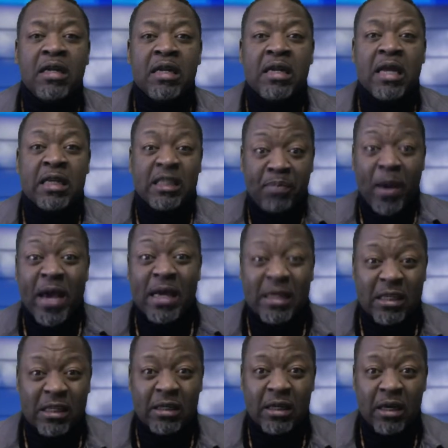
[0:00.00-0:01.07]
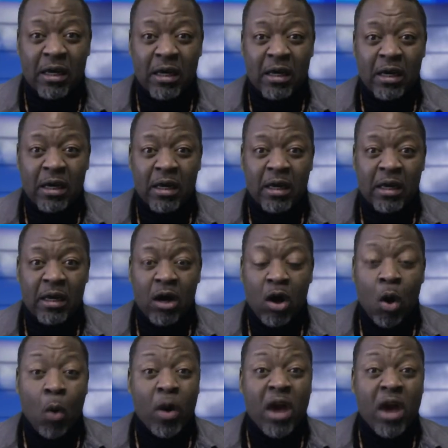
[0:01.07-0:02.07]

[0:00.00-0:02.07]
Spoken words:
the space or